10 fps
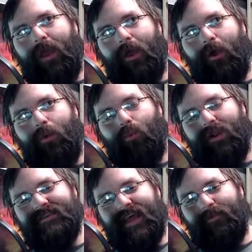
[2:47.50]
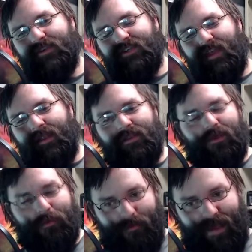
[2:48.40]
what is that machine to
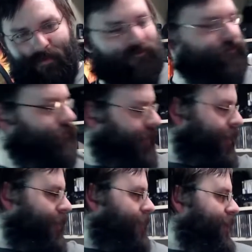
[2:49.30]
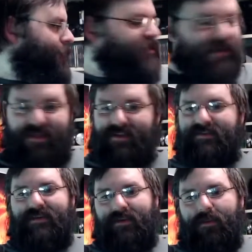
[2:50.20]
me? That machine that's
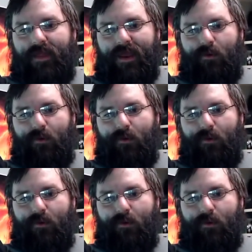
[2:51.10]
sitting in there,